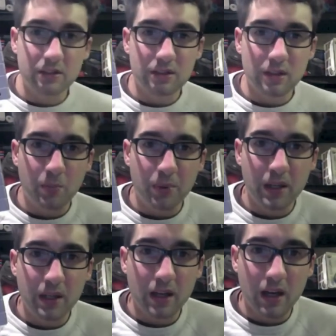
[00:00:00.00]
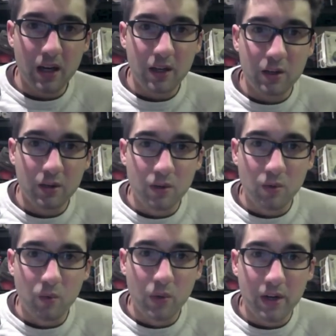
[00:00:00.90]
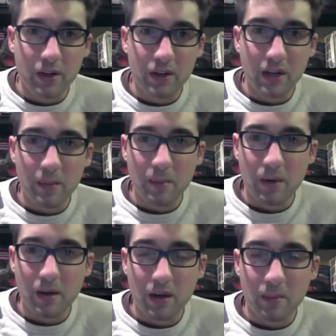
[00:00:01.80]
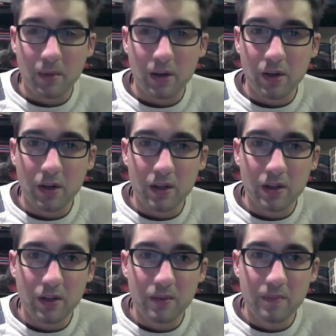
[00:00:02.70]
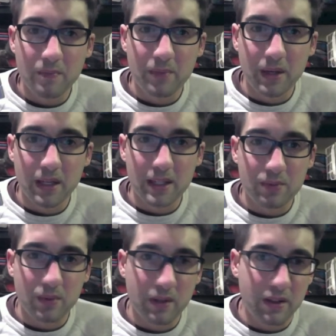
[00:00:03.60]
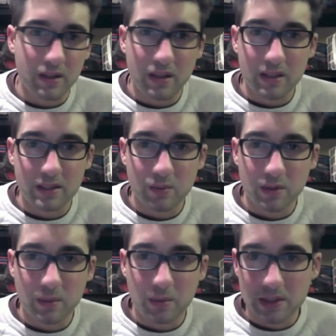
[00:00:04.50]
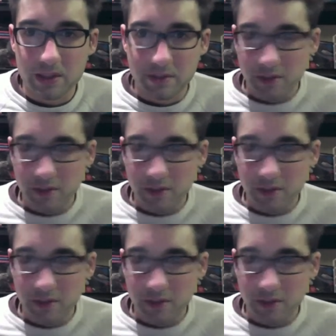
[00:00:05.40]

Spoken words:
is a pretty weird Mario Kart clone, but it's worth a purchase if